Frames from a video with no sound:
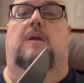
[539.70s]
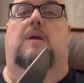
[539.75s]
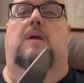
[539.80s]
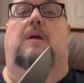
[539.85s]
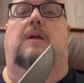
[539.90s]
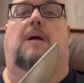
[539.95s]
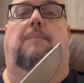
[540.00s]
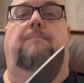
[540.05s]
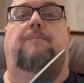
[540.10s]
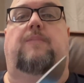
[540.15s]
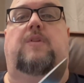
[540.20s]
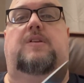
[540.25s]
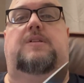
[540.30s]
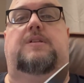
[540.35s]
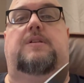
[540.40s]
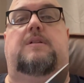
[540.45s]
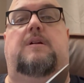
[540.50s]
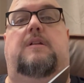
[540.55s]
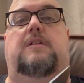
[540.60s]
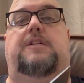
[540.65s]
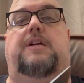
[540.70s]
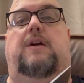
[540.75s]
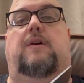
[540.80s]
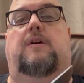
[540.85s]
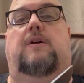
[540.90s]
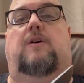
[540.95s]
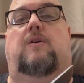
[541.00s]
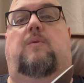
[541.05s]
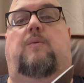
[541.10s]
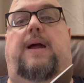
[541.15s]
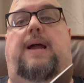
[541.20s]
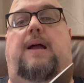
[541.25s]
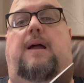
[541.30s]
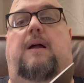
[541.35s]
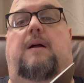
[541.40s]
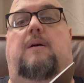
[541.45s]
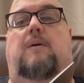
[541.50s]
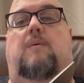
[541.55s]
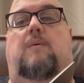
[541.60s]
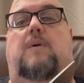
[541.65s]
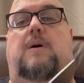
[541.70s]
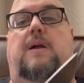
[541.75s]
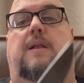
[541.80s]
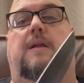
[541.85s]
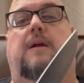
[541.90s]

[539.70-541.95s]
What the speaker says: Yep, this is an Ontario Rat 1.